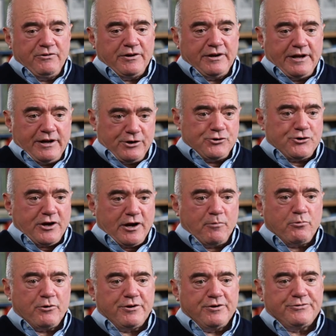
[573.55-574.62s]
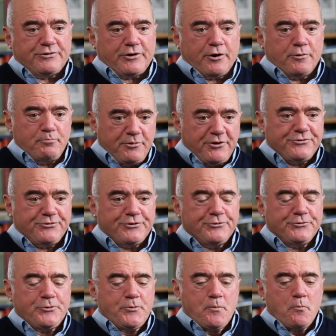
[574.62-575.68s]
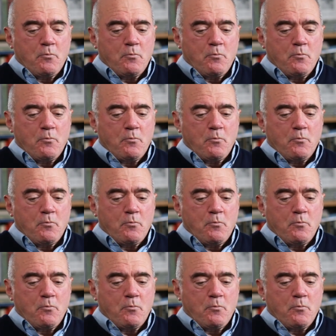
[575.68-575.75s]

to get a job or to start a business.